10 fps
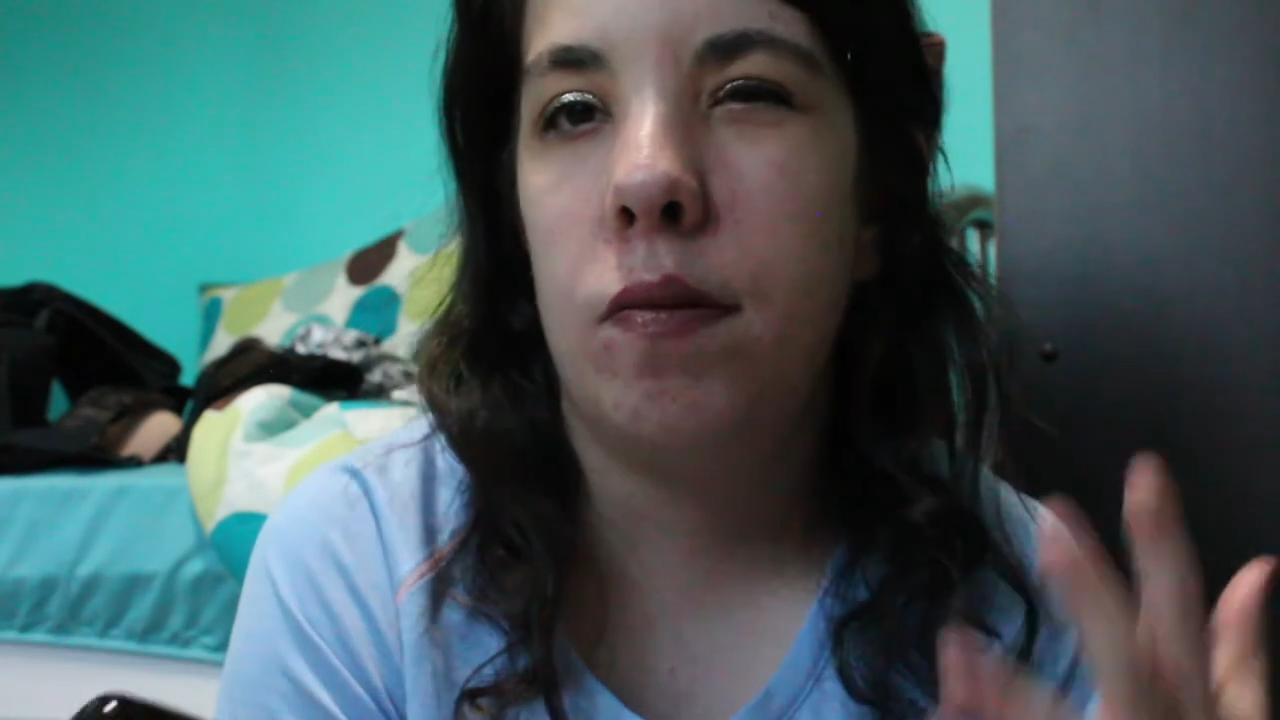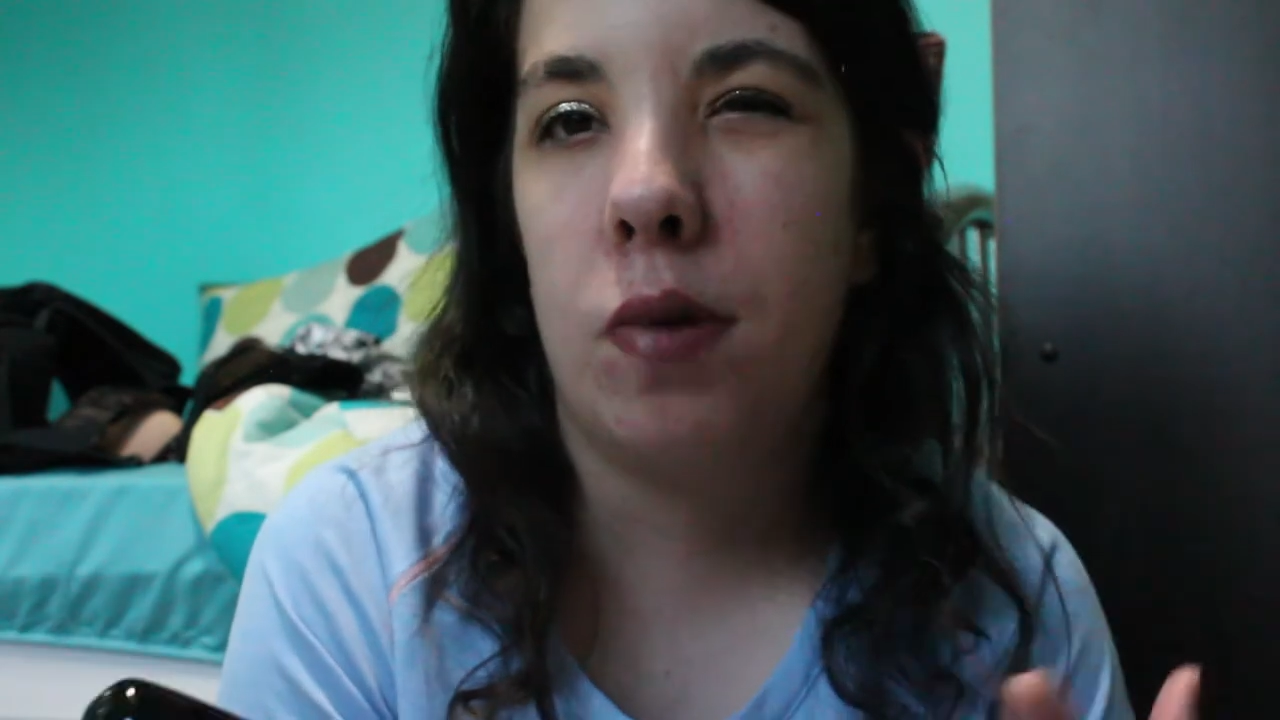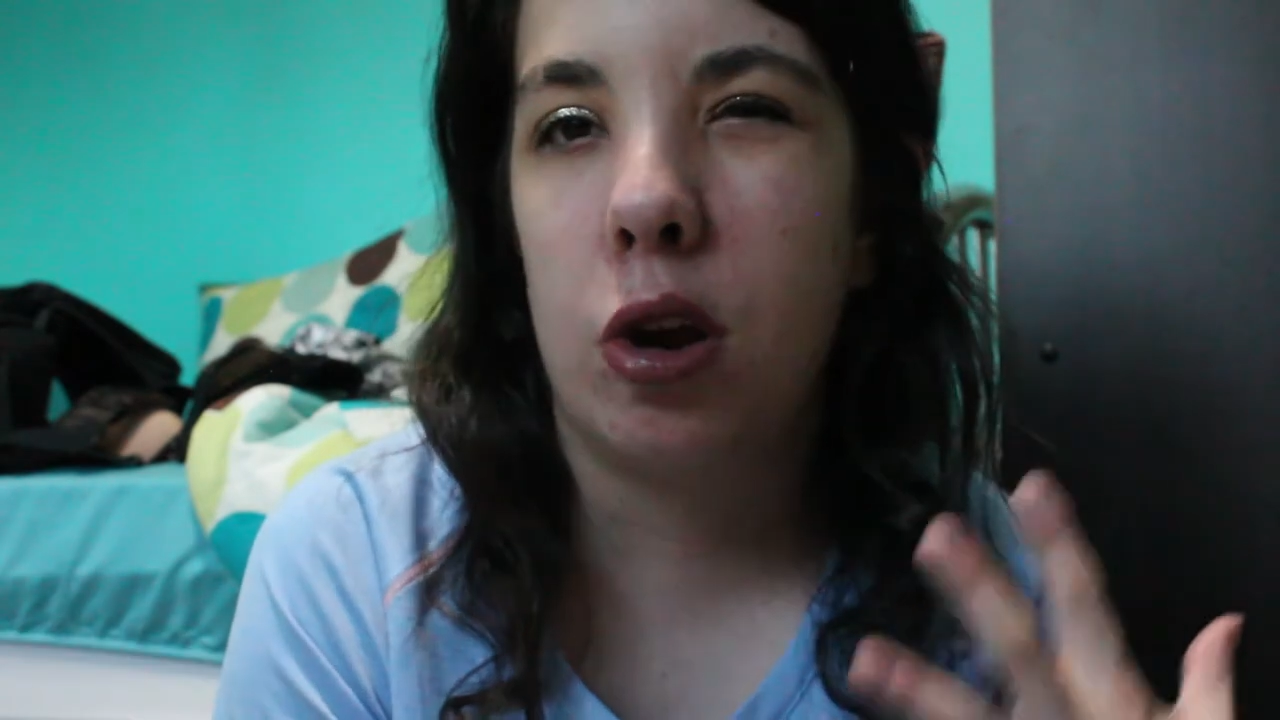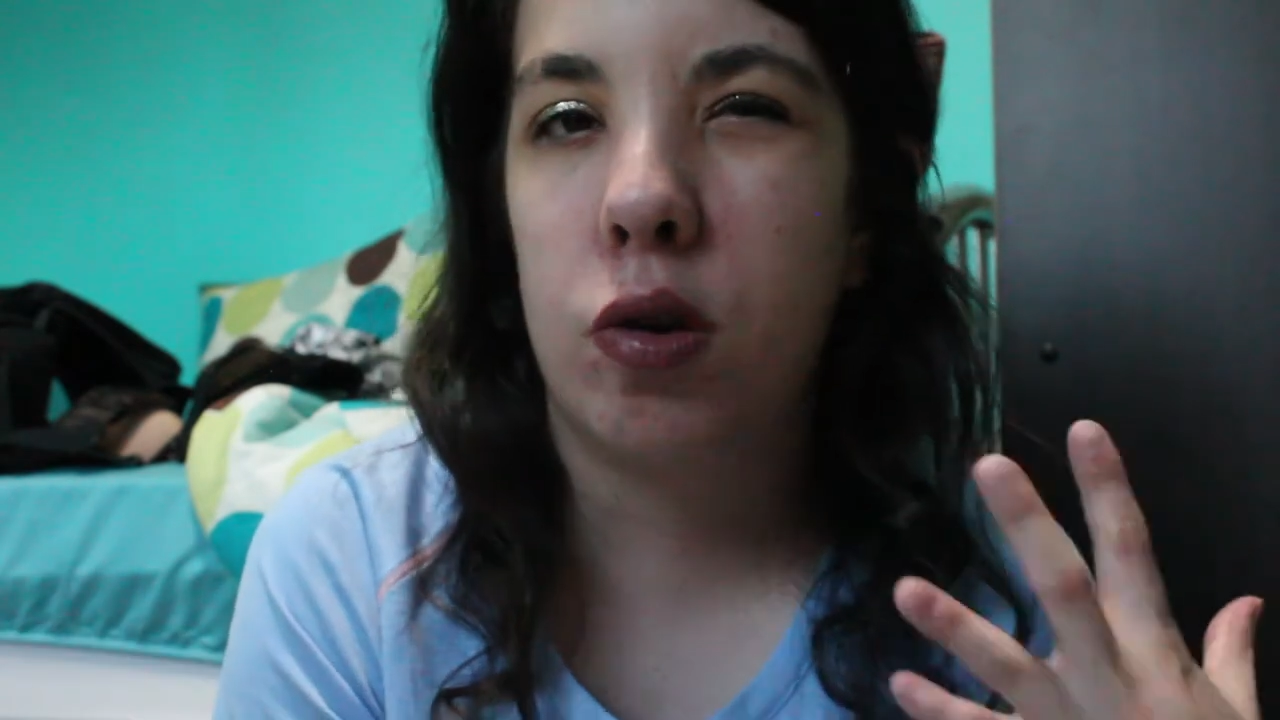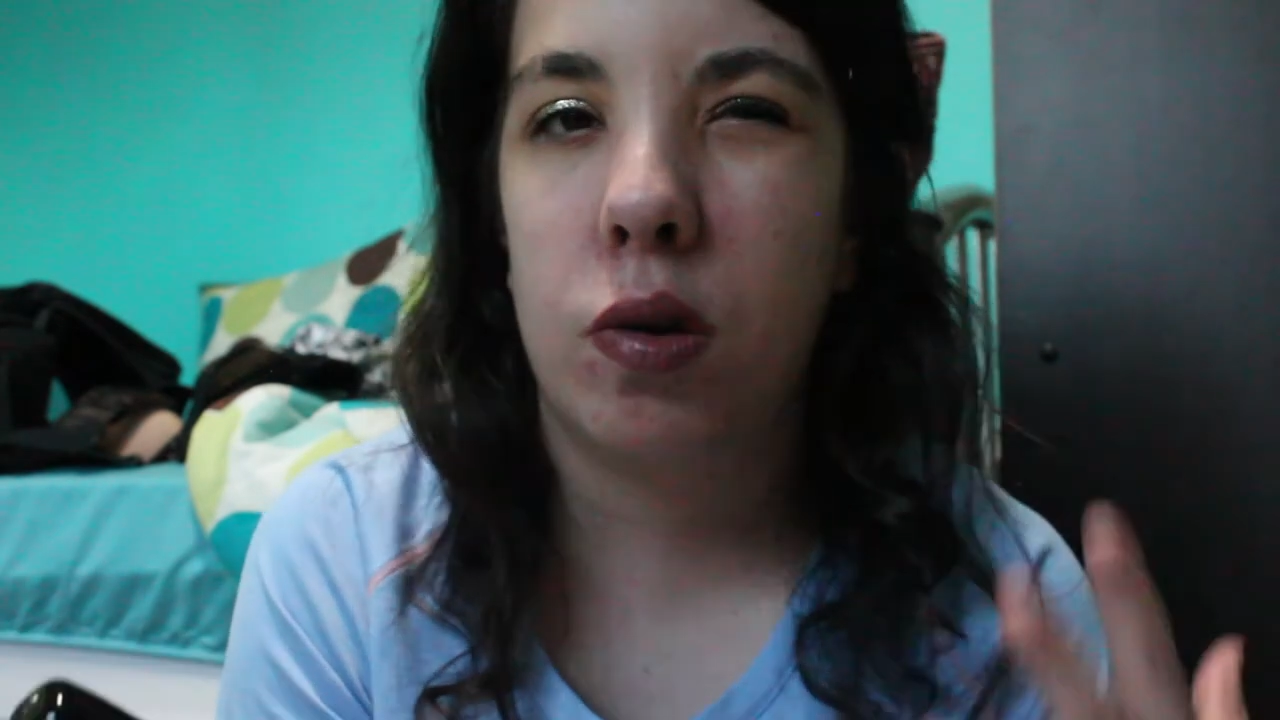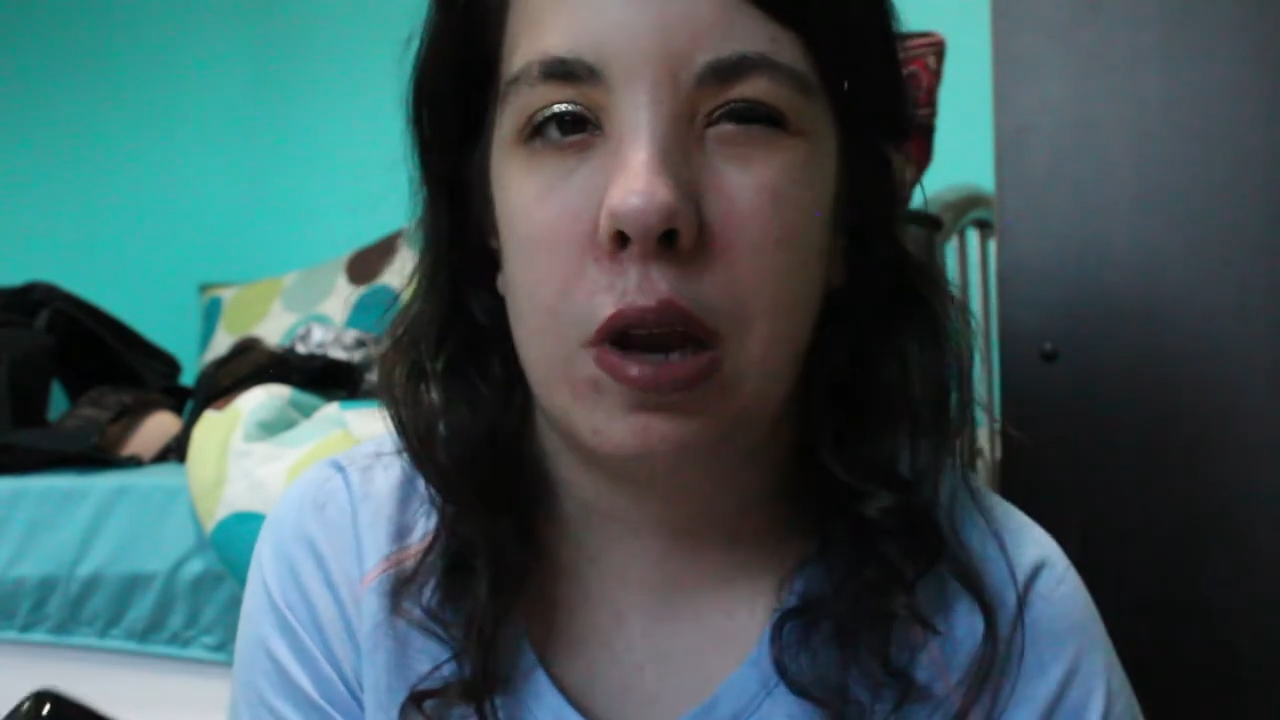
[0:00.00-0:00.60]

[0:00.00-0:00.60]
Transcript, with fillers: fresh